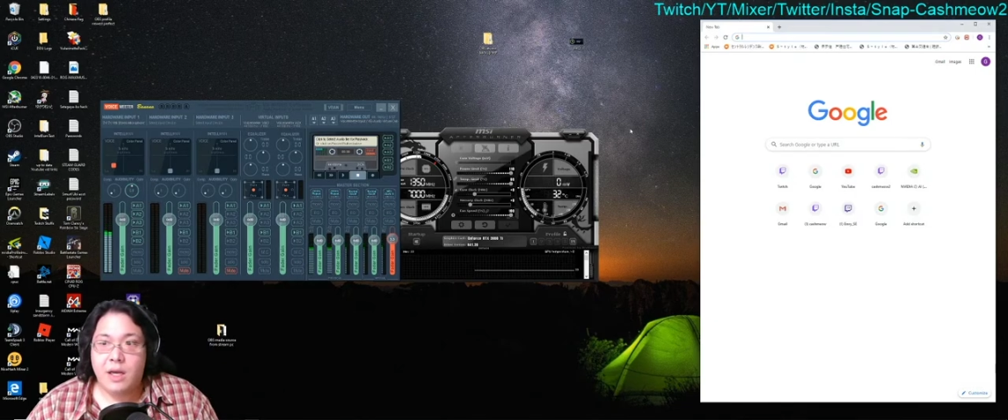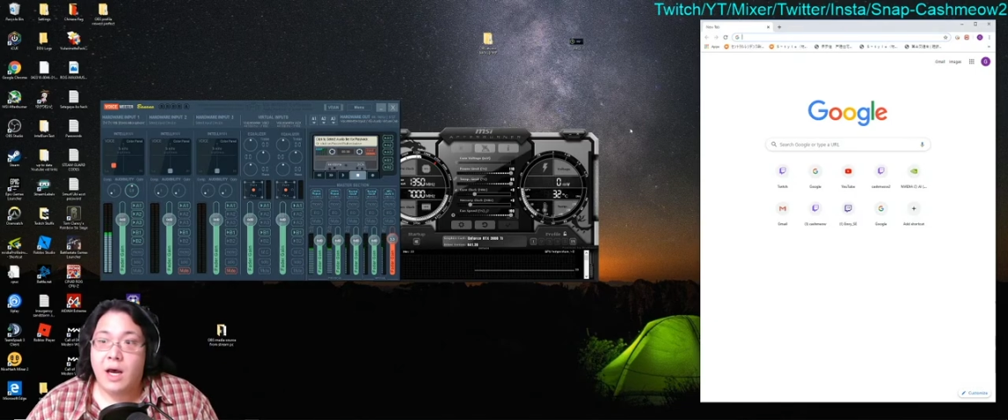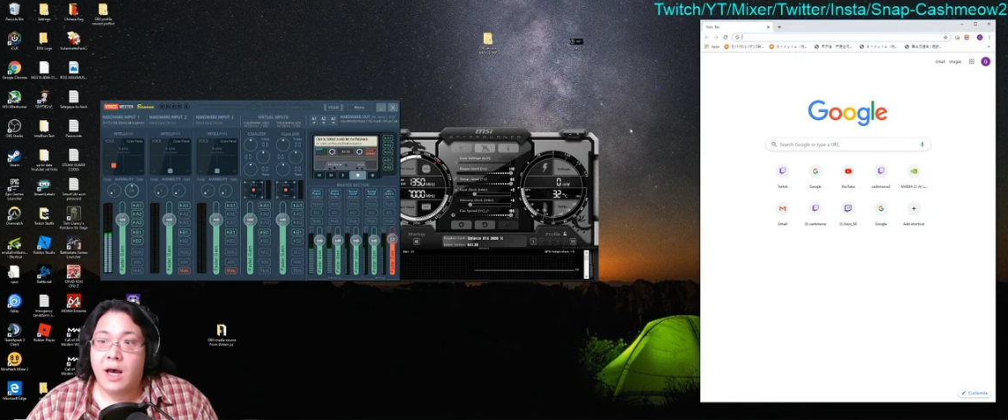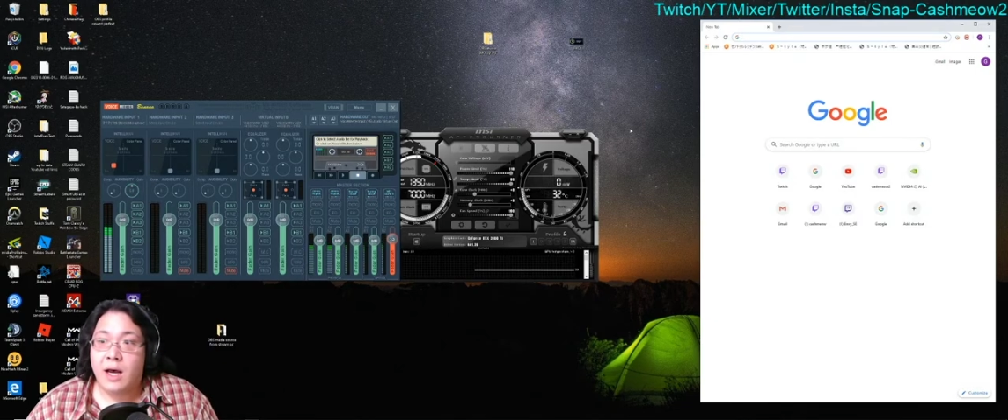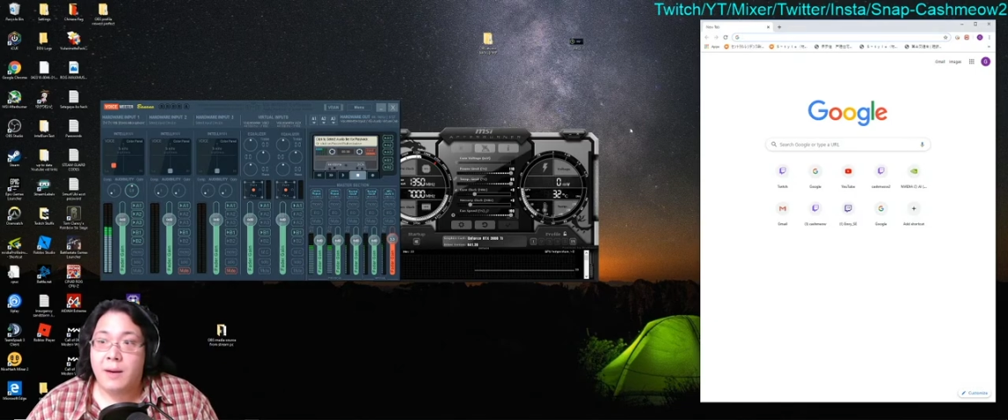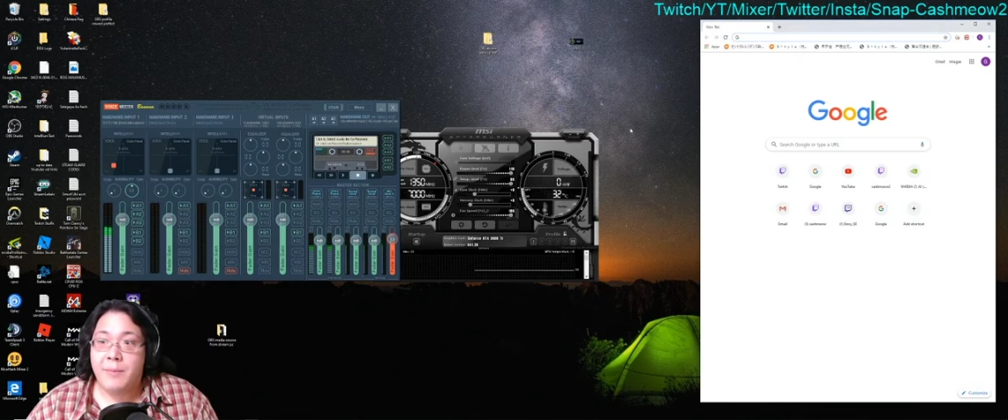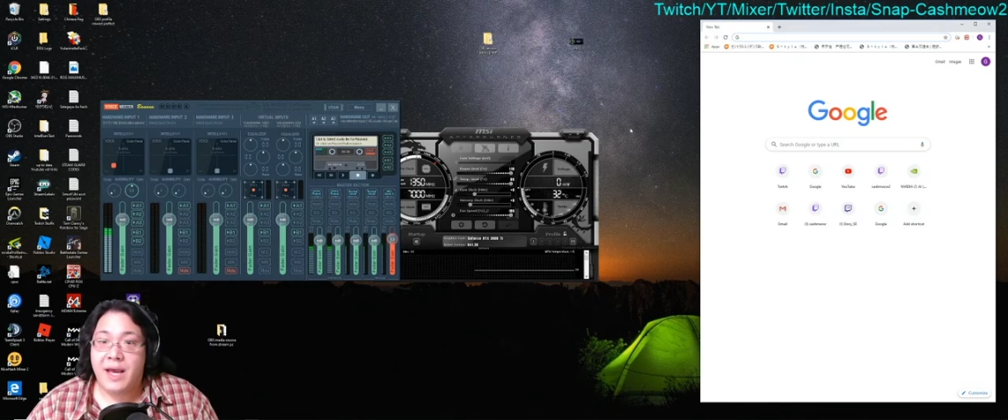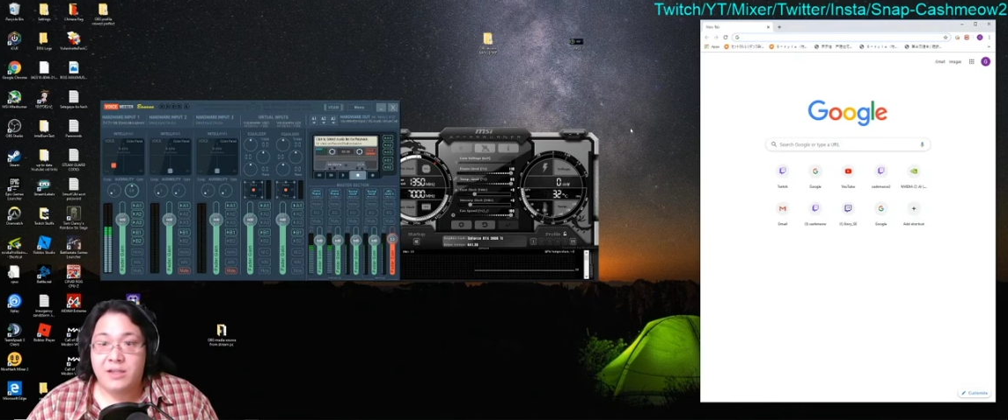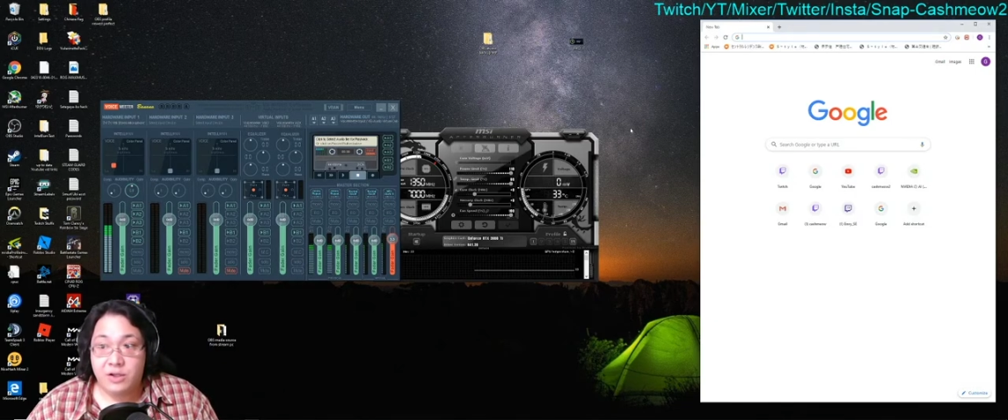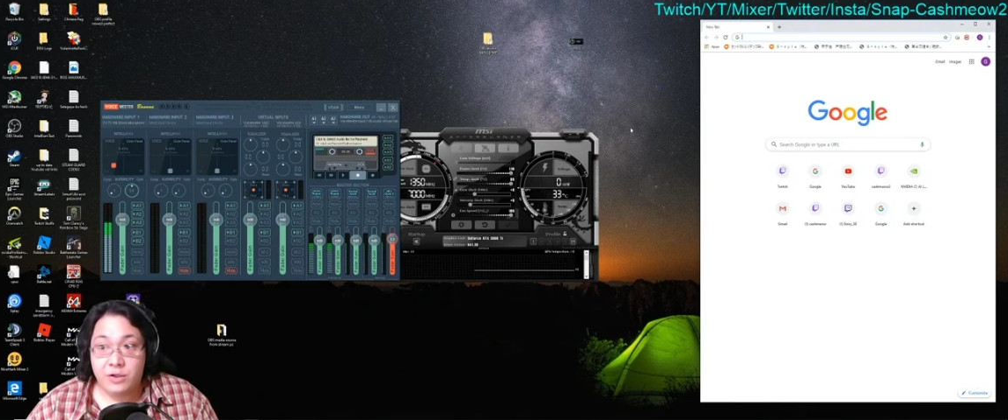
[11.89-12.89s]

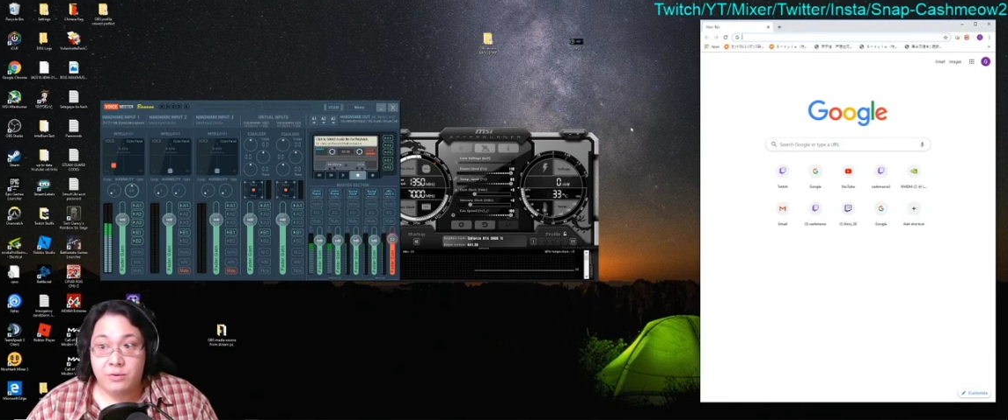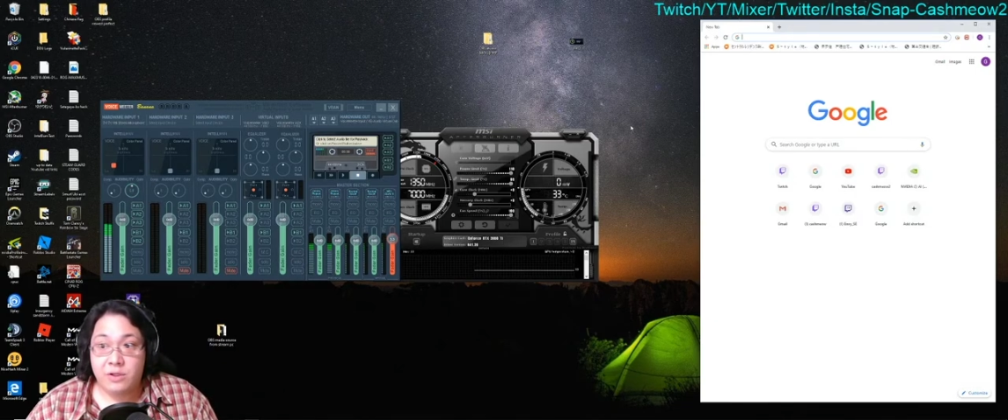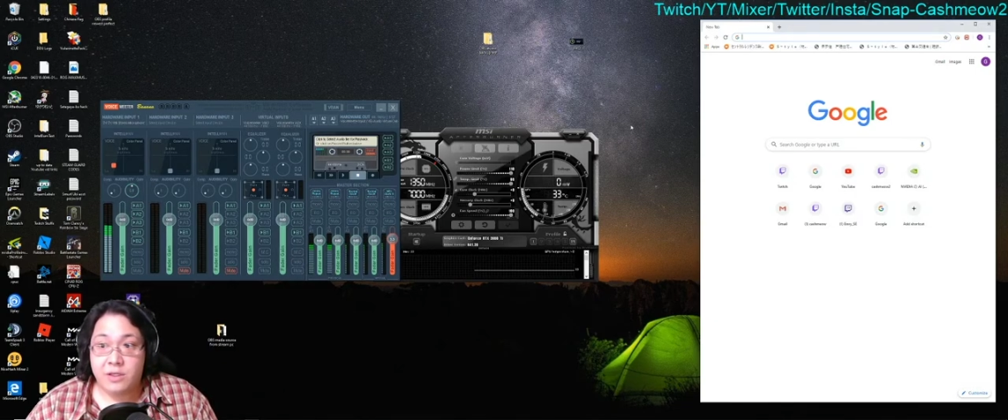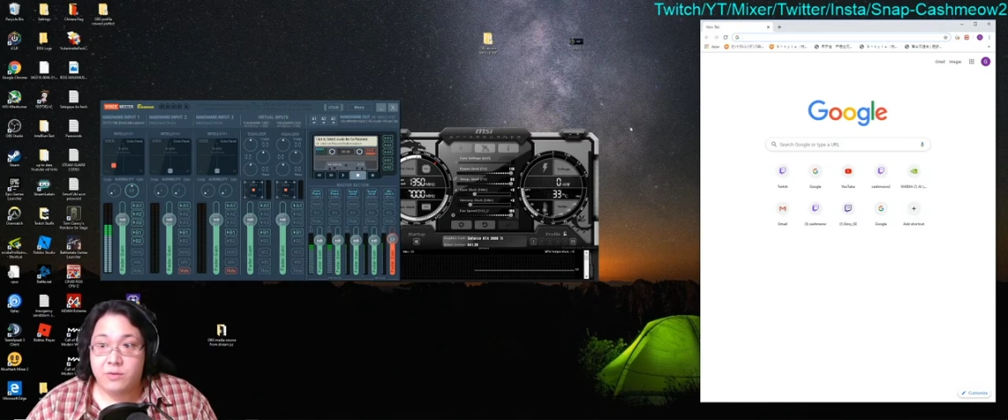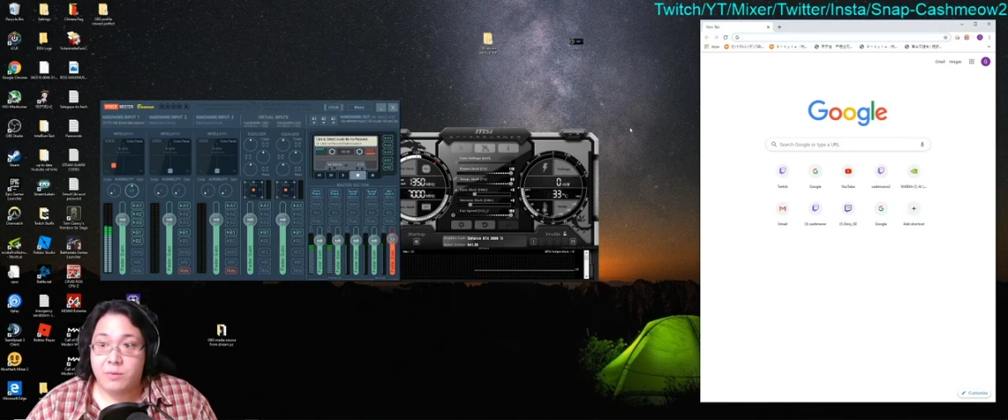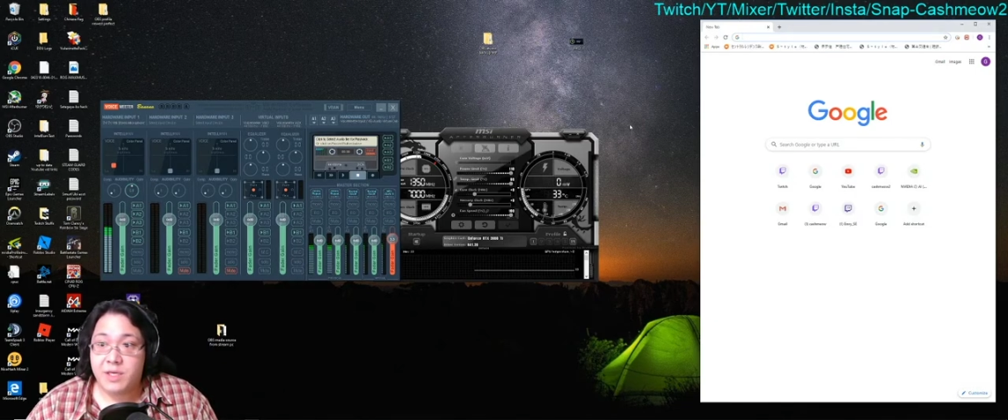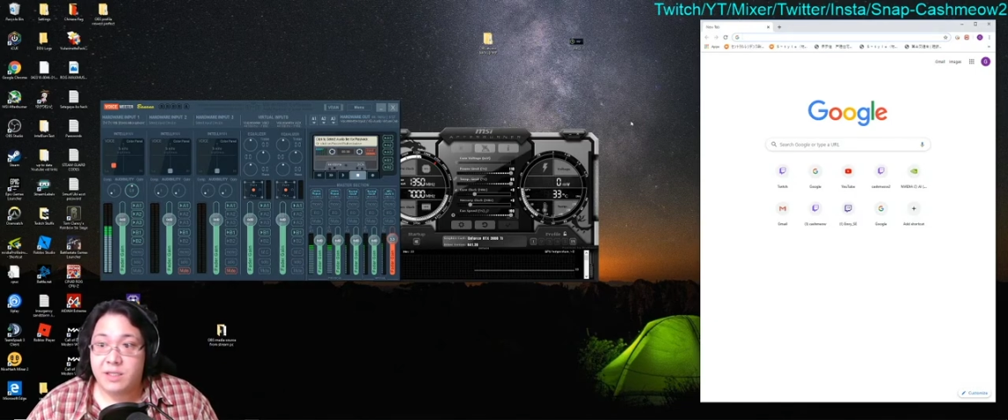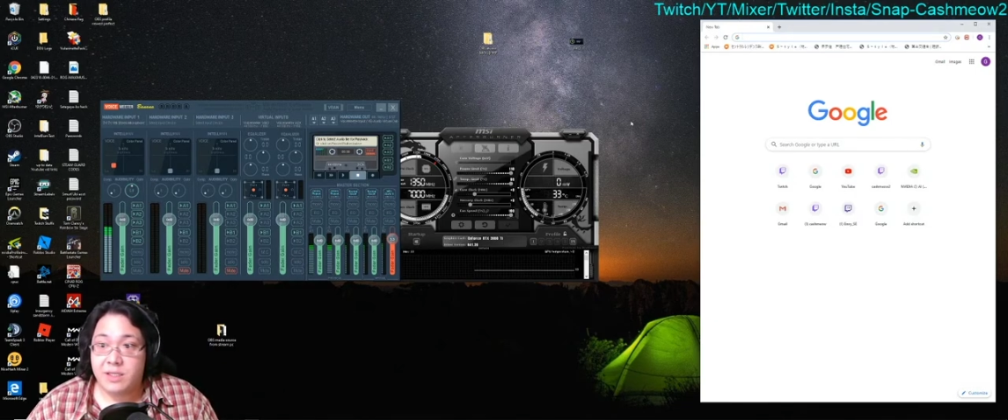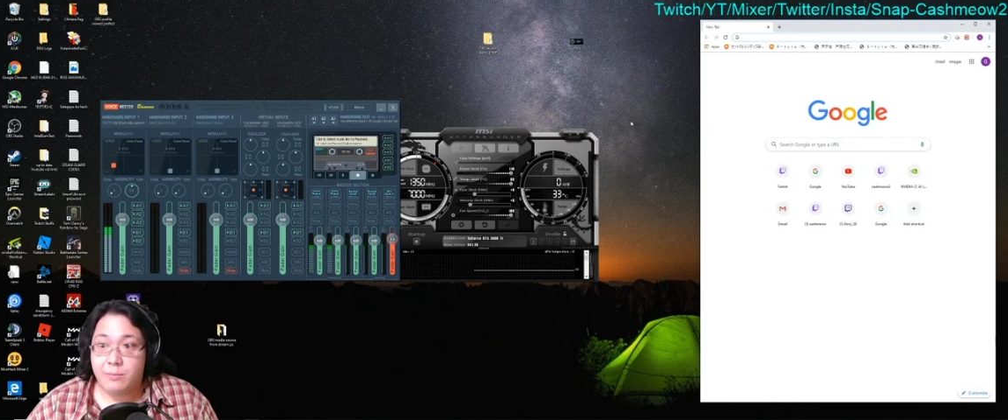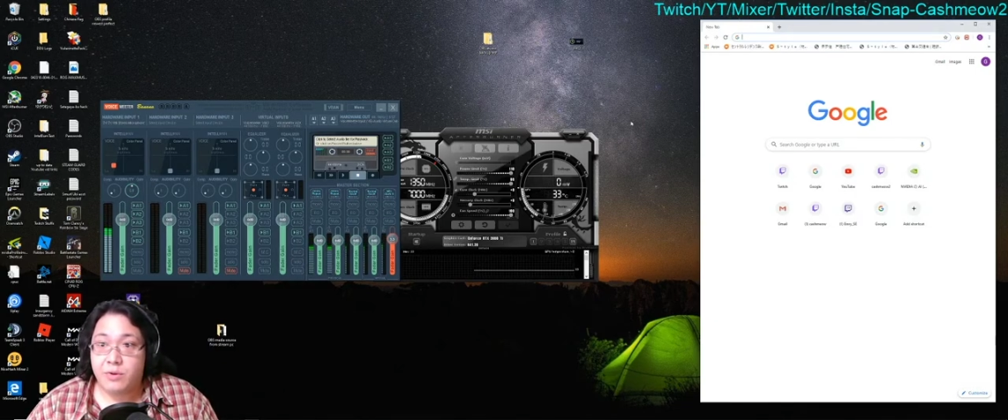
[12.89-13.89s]
as usual, this will be a
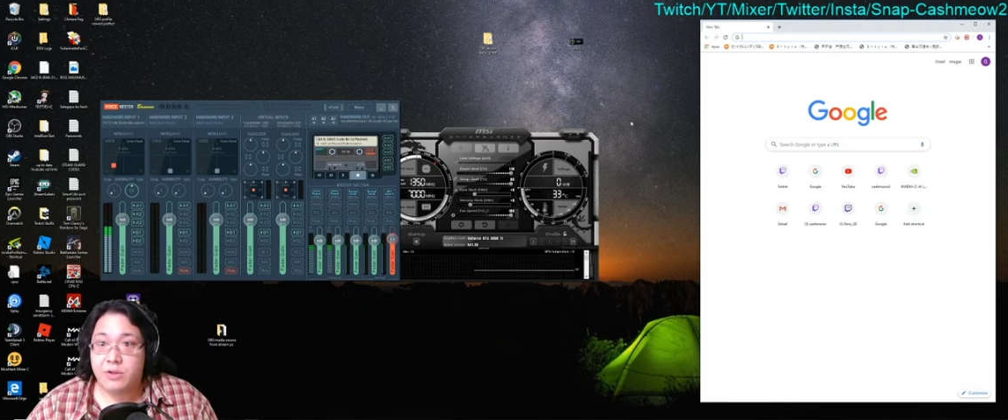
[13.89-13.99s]
simple